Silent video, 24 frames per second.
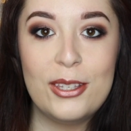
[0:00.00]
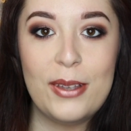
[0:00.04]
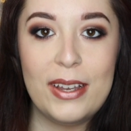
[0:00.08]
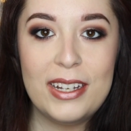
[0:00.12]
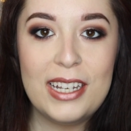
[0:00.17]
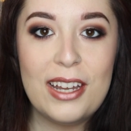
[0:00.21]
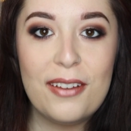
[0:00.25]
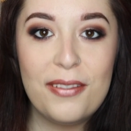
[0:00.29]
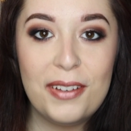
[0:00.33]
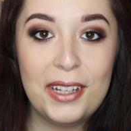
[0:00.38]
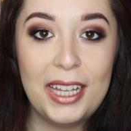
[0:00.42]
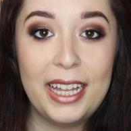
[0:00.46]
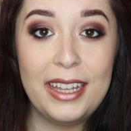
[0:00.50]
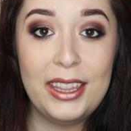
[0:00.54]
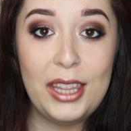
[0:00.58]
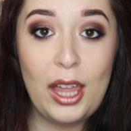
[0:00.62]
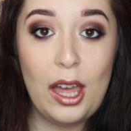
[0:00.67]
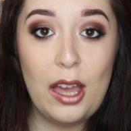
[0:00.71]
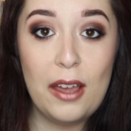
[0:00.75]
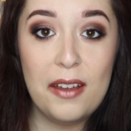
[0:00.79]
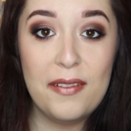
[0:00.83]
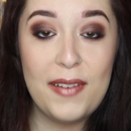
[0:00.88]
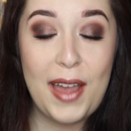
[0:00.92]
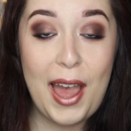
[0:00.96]
So I definitely
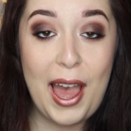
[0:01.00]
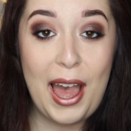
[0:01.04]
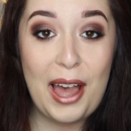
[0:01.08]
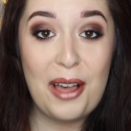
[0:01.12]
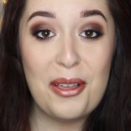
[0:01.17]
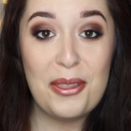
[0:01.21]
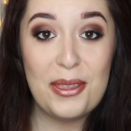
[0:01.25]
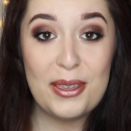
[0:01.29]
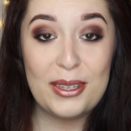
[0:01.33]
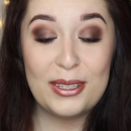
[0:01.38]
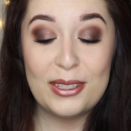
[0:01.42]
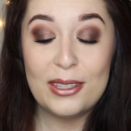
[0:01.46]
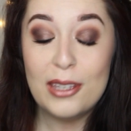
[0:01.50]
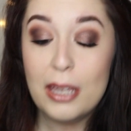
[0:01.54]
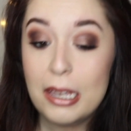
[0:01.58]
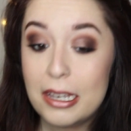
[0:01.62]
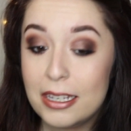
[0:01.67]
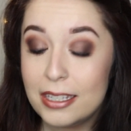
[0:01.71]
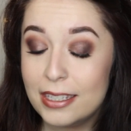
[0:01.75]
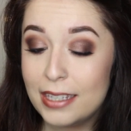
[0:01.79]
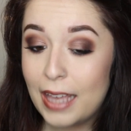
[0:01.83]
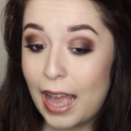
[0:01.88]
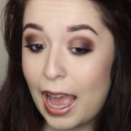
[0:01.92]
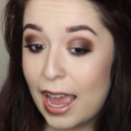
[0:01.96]
love how this
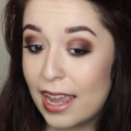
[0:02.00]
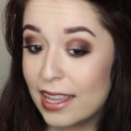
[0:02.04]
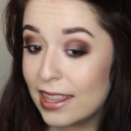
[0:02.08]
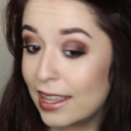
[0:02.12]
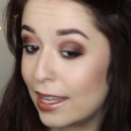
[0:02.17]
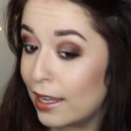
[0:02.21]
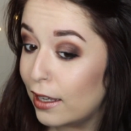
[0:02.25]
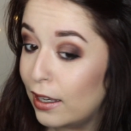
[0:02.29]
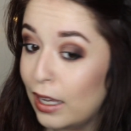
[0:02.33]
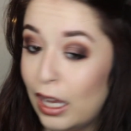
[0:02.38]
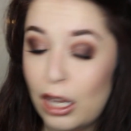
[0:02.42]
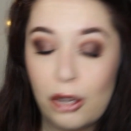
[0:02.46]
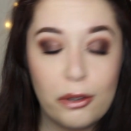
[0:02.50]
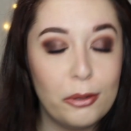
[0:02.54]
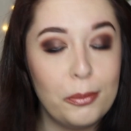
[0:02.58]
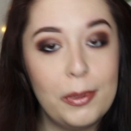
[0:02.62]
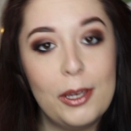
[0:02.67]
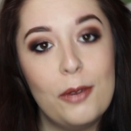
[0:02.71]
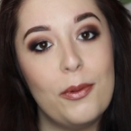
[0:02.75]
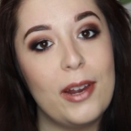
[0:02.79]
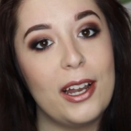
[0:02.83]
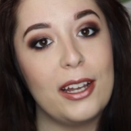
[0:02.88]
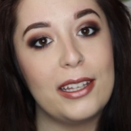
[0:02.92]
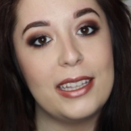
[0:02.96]
looks. I think I will
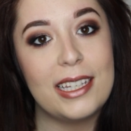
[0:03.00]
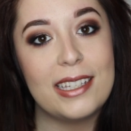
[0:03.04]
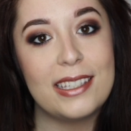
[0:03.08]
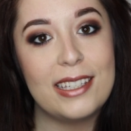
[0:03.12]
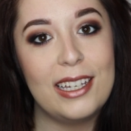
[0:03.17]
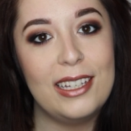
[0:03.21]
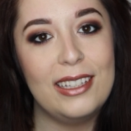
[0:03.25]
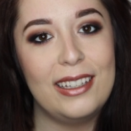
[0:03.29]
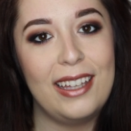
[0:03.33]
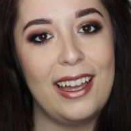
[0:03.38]
be wearing this a